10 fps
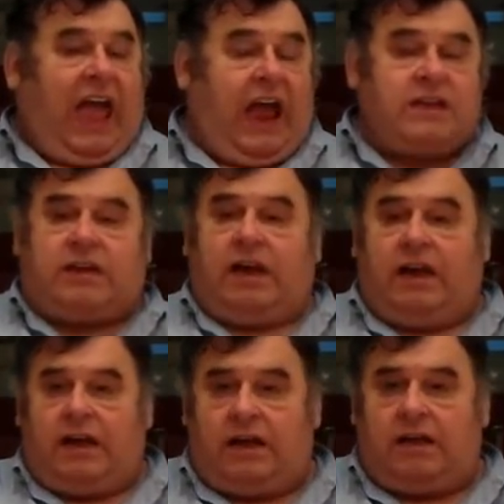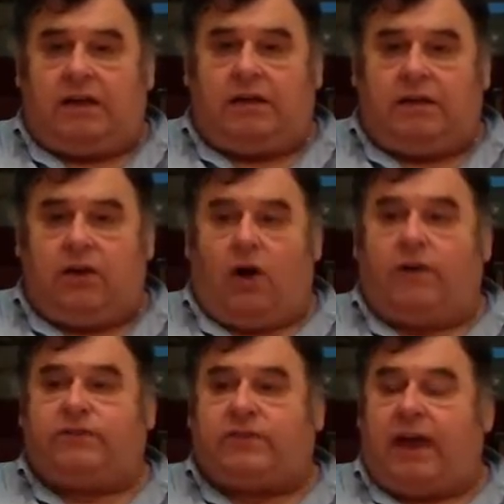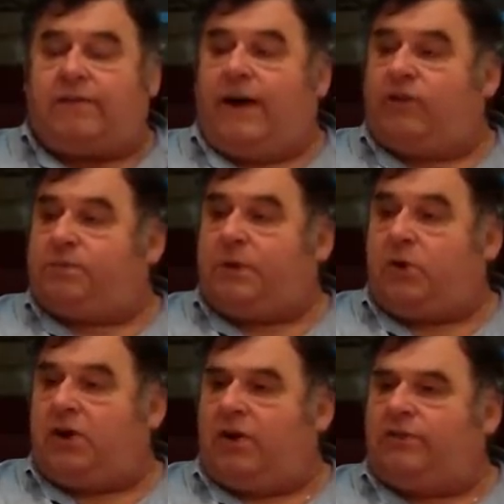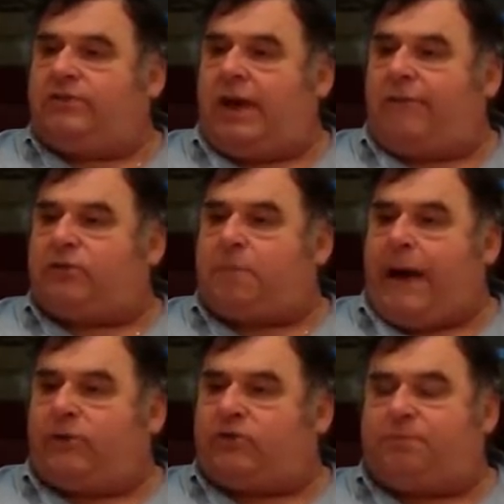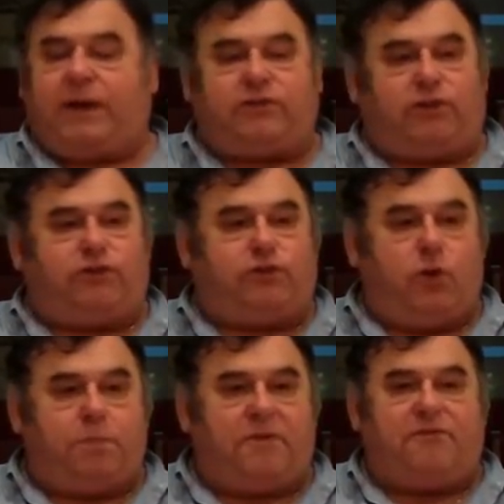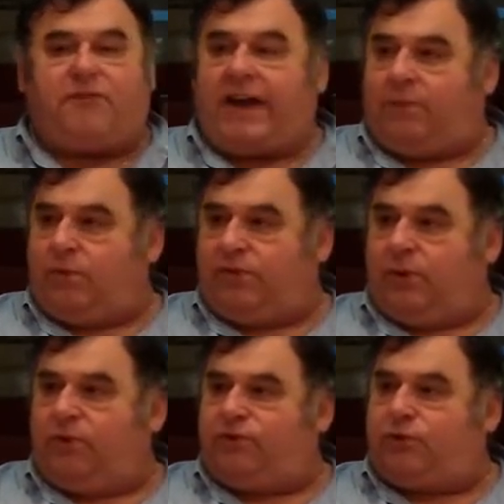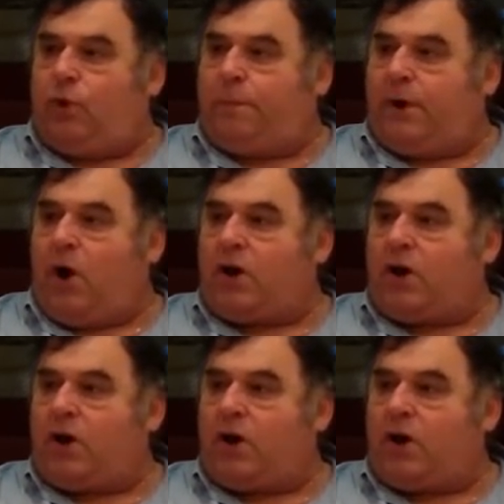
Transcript: and your unsaved husband or your unsaved spouse picks a stupid fight with you, a stupid